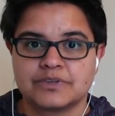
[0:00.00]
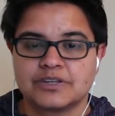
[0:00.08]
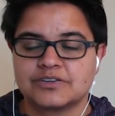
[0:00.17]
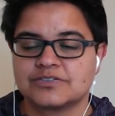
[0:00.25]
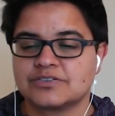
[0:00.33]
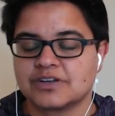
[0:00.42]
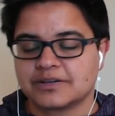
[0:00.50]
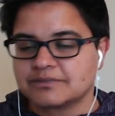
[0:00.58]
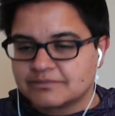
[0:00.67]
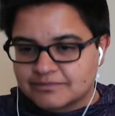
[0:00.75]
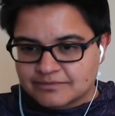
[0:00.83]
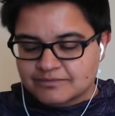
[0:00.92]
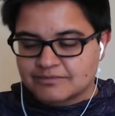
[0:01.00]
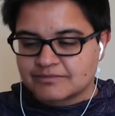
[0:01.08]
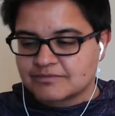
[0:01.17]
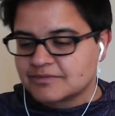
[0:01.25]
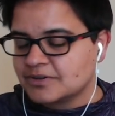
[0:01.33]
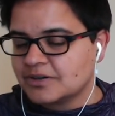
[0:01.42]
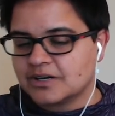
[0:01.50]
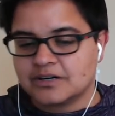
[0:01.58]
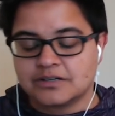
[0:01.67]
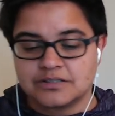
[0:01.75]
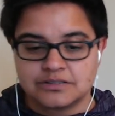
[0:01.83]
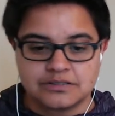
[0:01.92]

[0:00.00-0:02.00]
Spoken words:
It's like, ugh.